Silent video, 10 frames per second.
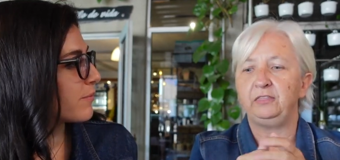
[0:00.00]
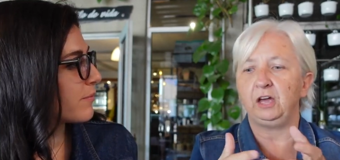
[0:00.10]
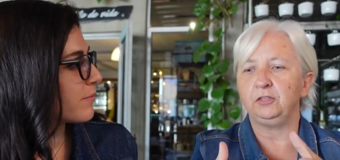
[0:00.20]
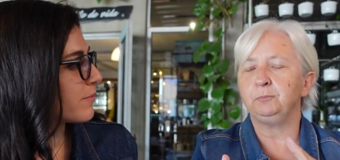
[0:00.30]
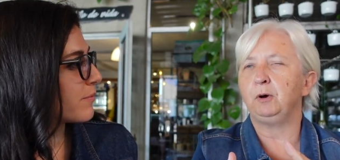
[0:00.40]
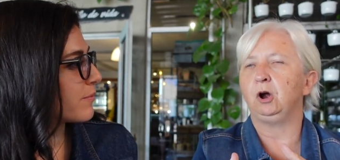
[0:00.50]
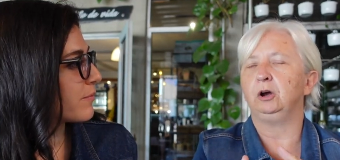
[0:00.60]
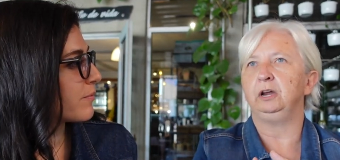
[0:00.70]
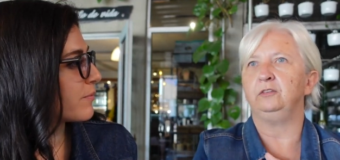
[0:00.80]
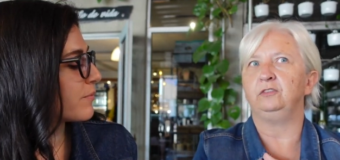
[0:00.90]
Speaker 1: The other
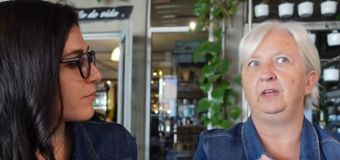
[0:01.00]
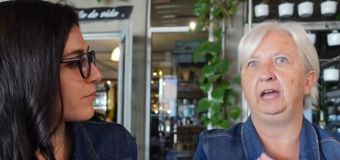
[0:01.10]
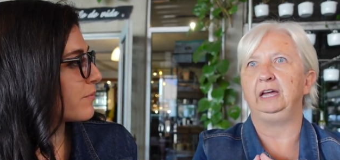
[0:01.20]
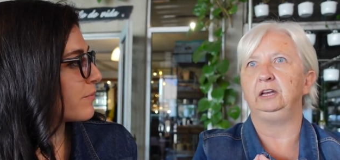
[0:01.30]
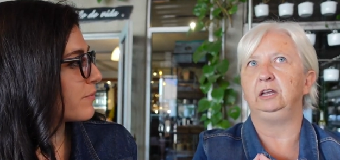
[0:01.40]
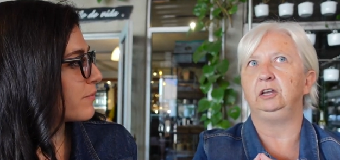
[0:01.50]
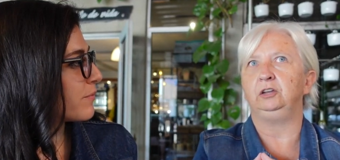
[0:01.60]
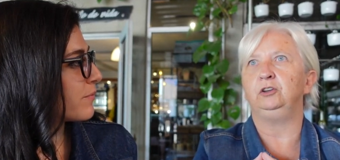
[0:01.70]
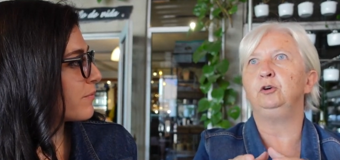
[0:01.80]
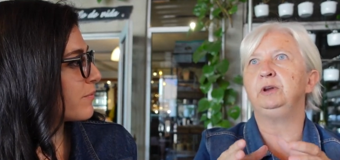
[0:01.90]
part is that
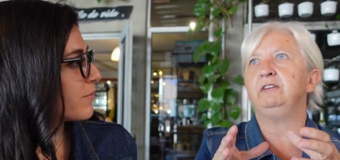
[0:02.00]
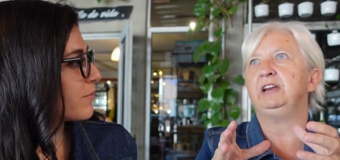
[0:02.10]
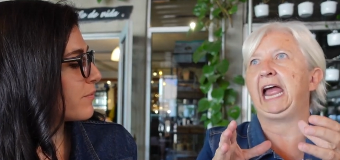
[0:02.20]
you don't even